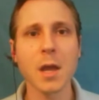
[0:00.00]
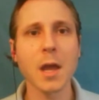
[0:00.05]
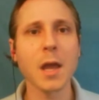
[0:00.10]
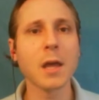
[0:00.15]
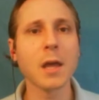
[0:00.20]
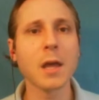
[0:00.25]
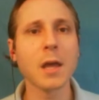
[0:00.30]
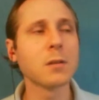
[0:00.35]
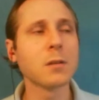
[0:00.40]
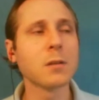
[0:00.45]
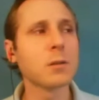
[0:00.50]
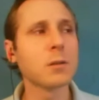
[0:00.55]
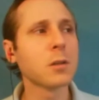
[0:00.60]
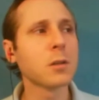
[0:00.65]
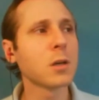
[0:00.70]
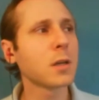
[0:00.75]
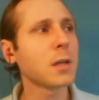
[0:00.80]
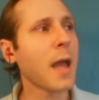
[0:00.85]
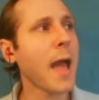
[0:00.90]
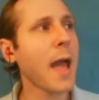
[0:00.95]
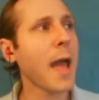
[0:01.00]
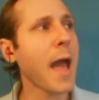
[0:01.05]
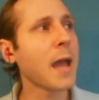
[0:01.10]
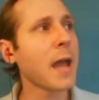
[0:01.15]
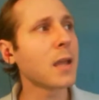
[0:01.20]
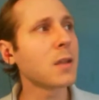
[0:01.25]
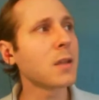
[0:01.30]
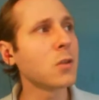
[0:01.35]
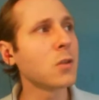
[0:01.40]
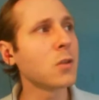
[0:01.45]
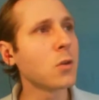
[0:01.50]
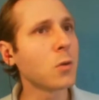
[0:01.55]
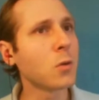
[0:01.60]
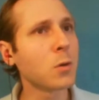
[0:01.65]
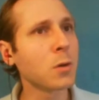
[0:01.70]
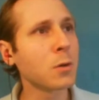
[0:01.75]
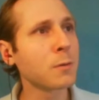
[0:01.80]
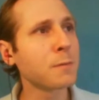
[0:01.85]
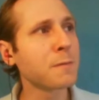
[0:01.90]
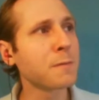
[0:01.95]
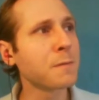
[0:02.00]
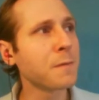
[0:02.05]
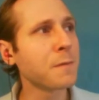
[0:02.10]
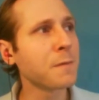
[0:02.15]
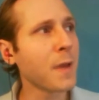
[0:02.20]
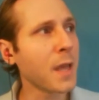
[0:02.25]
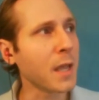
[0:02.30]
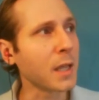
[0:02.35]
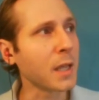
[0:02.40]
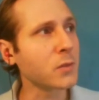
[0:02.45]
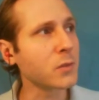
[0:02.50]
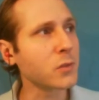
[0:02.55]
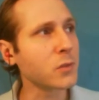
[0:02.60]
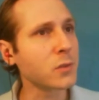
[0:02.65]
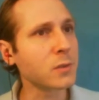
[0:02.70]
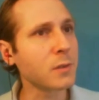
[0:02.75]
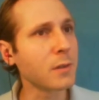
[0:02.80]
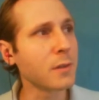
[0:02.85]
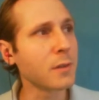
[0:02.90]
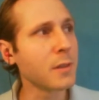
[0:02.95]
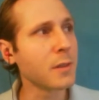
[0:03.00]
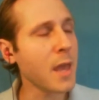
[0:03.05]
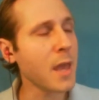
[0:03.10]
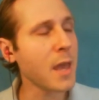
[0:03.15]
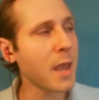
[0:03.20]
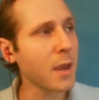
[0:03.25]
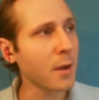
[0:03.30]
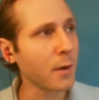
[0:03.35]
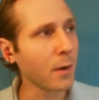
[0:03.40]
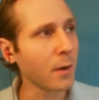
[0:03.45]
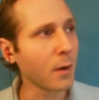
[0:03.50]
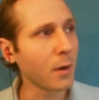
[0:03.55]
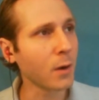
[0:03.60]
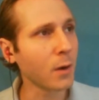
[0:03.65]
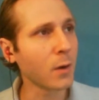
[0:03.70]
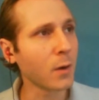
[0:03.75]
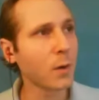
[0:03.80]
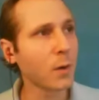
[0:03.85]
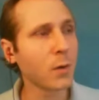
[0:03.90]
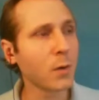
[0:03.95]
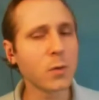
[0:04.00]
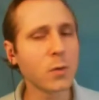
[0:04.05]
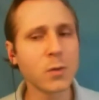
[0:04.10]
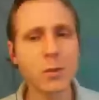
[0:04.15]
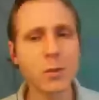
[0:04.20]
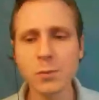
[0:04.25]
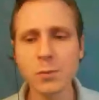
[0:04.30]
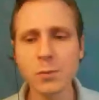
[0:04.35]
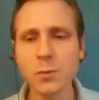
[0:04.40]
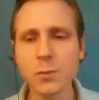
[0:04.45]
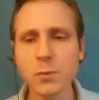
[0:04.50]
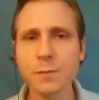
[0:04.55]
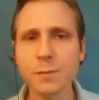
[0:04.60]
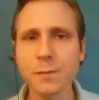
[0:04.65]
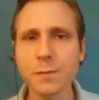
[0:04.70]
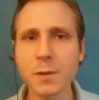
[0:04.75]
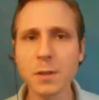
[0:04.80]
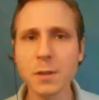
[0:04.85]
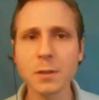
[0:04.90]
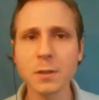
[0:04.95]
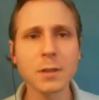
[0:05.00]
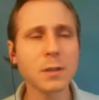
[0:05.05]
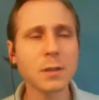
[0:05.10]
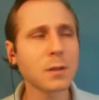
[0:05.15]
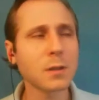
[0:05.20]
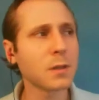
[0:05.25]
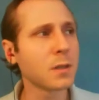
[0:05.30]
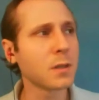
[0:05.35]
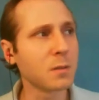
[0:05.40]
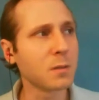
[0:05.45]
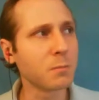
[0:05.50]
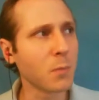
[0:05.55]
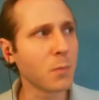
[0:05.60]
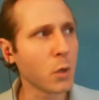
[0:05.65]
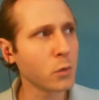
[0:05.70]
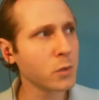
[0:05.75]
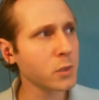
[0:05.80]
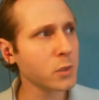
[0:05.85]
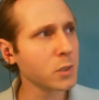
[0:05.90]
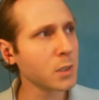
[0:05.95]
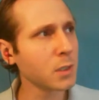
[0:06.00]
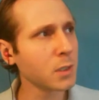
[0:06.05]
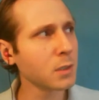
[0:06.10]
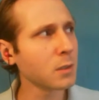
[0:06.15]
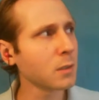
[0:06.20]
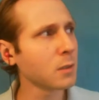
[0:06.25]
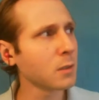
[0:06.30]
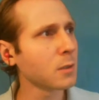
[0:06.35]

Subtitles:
And look at your face there. Who's feeling the emotion?